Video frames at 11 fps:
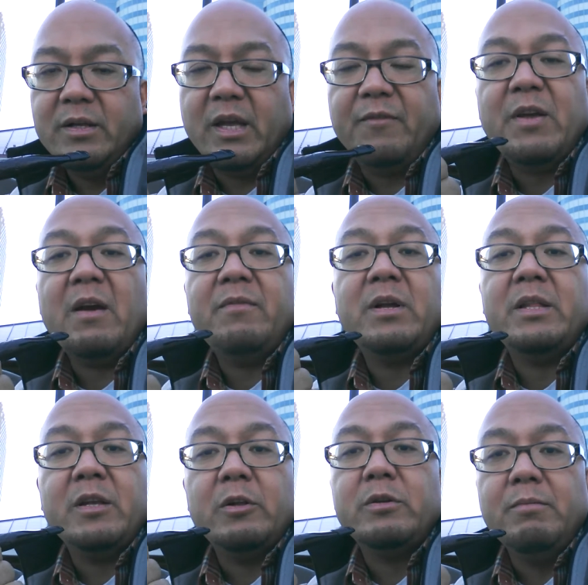If you haven't
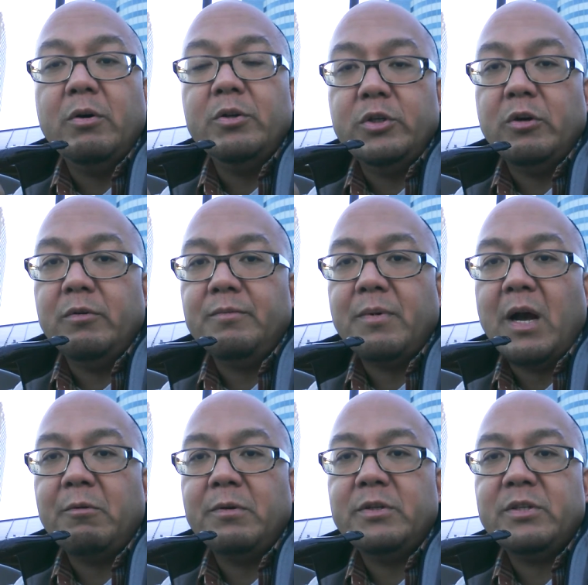got Delta Mojo,
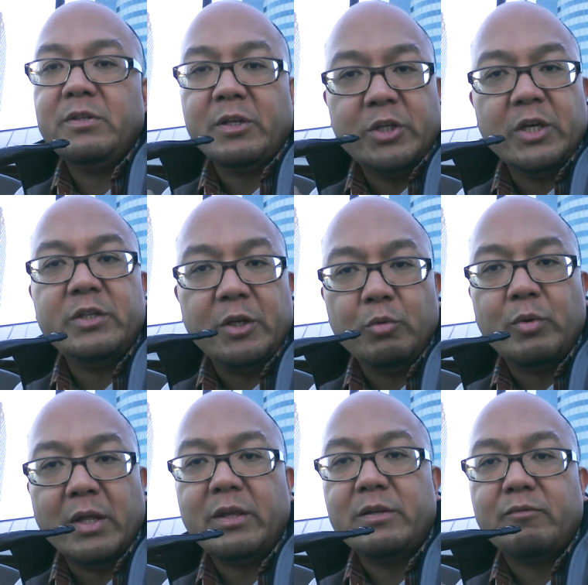I suggest that you
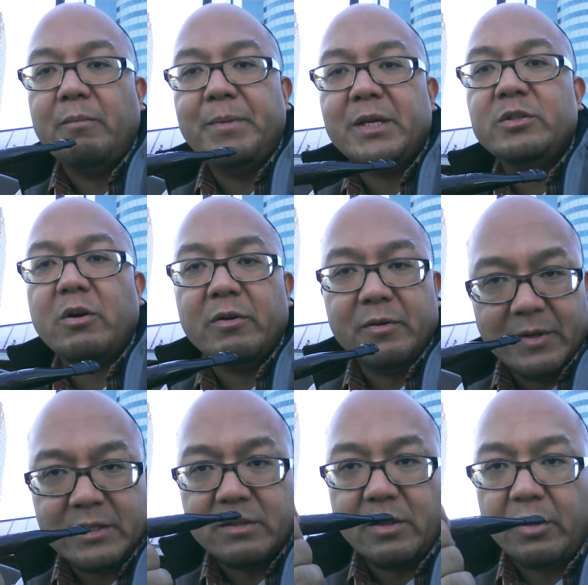get this from Big Star.
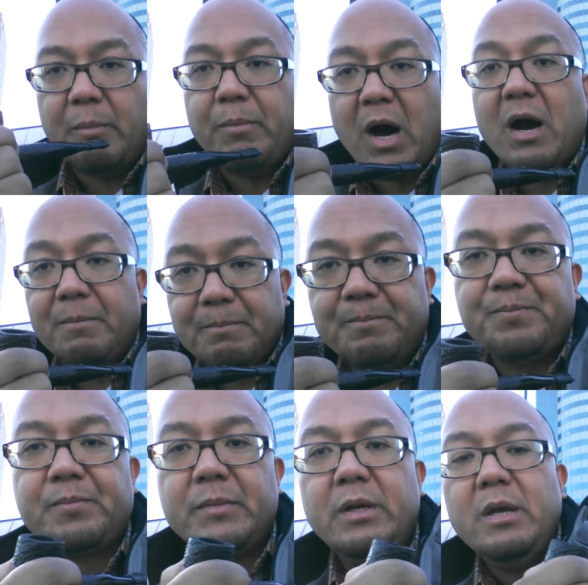It's the bomb.
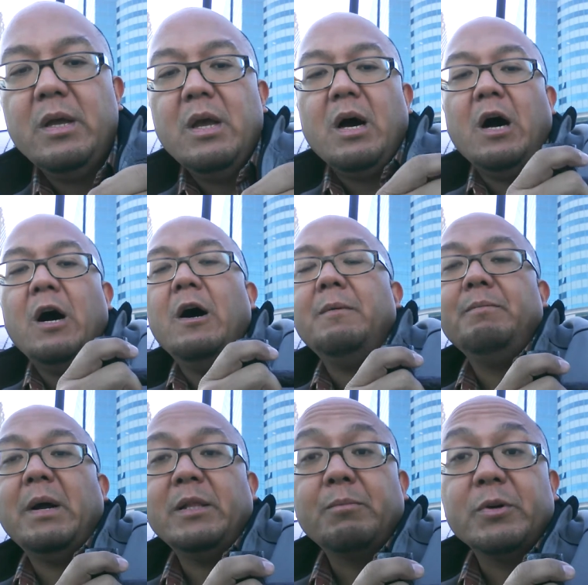Um,
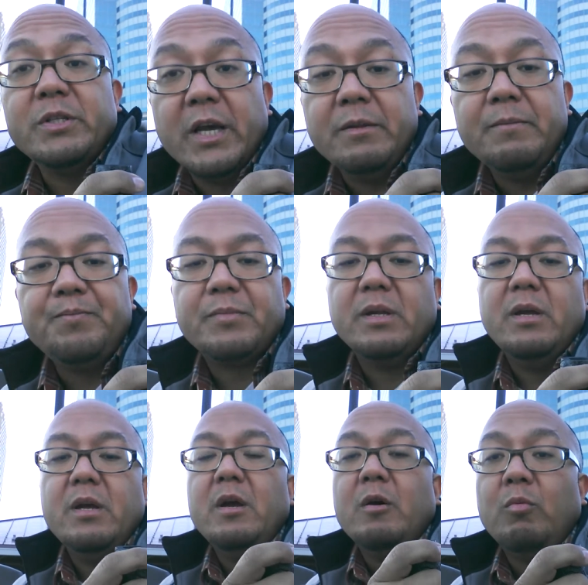my number 10
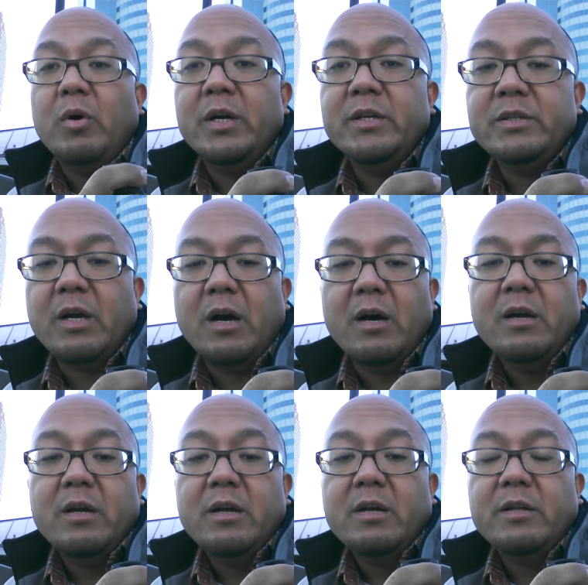was uh,
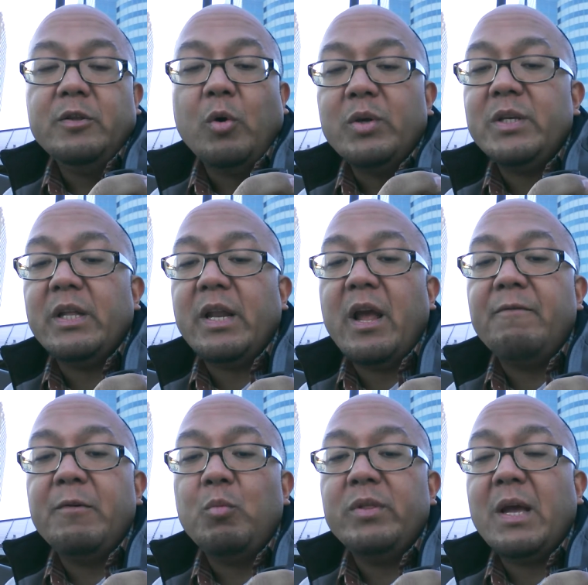noticing that
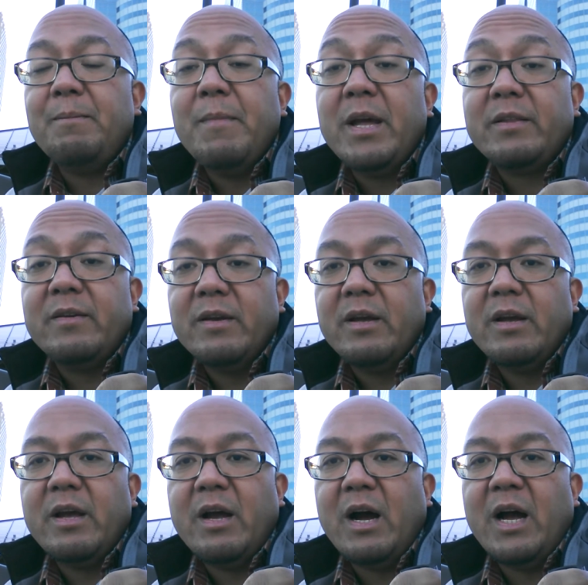everyone I met
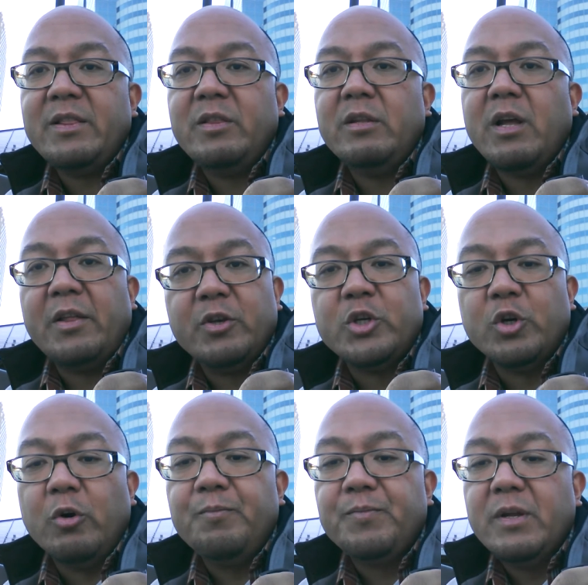at, at the
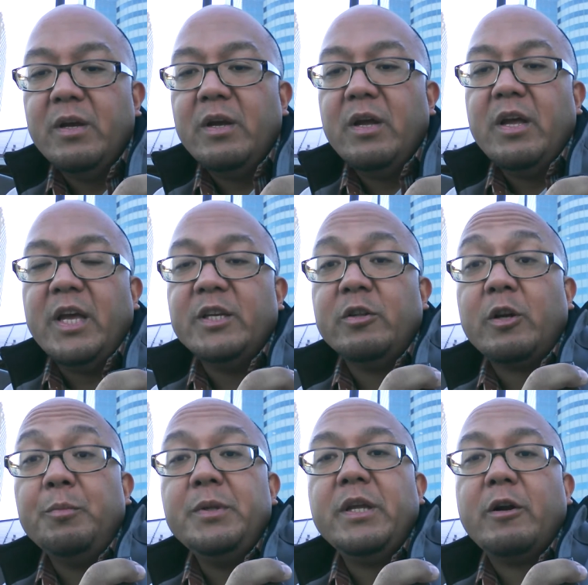show is on a
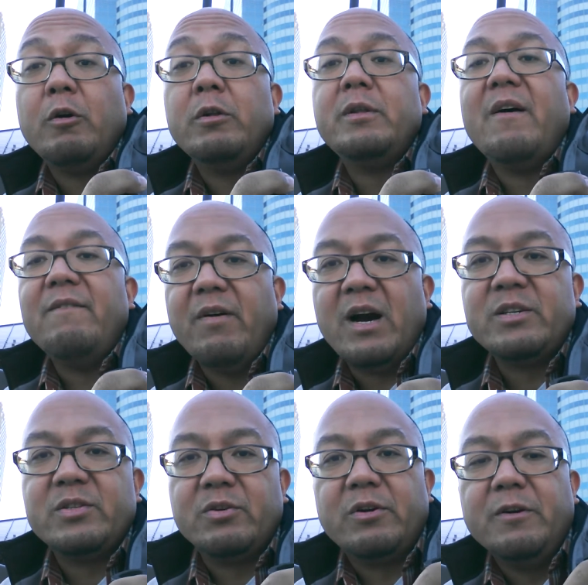community called
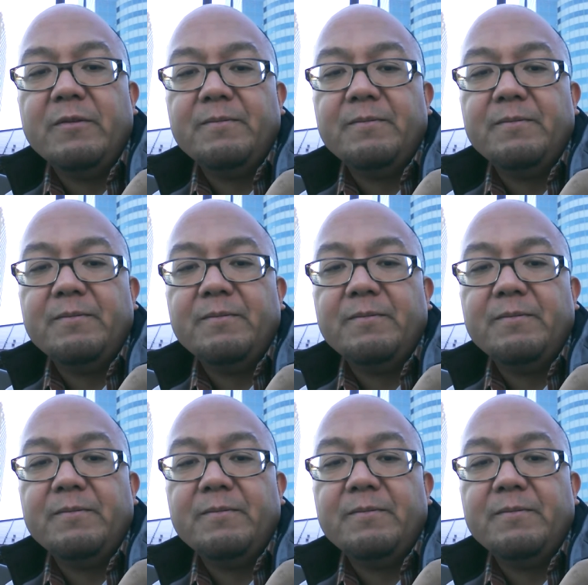Voxer.